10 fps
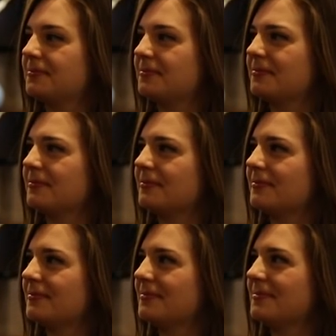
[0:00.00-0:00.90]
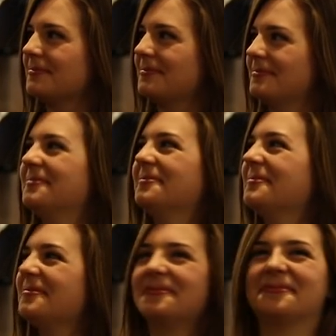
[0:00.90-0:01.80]

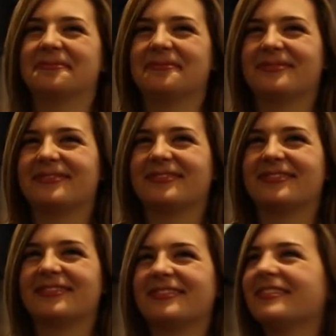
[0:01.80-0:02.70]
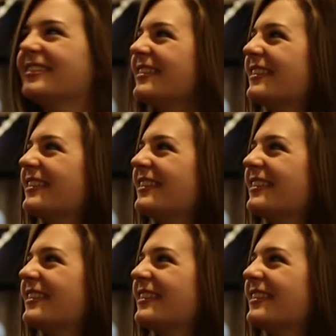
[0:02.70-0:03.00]
(not speaking)